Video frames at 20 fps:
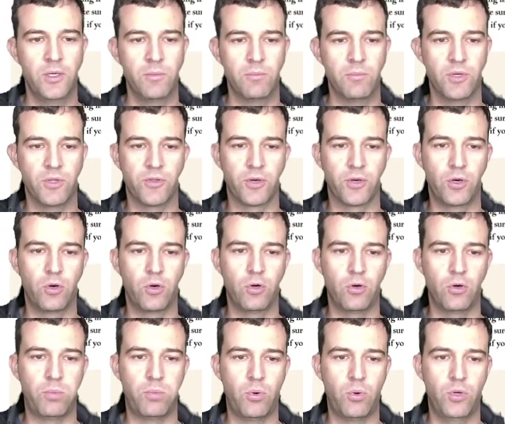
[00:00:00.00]
But the girl
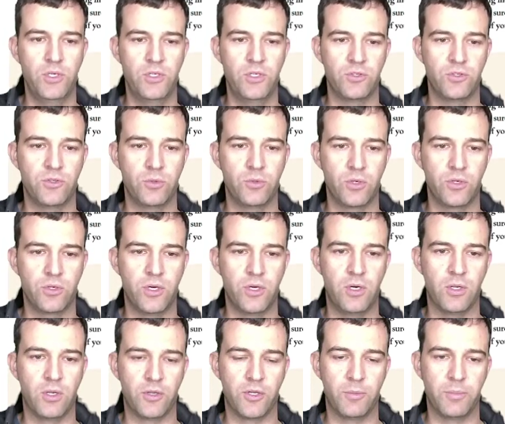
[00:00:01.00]
pointed to a
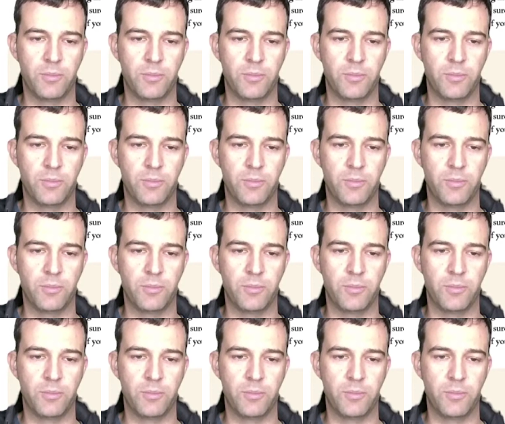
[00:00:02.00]
doll in a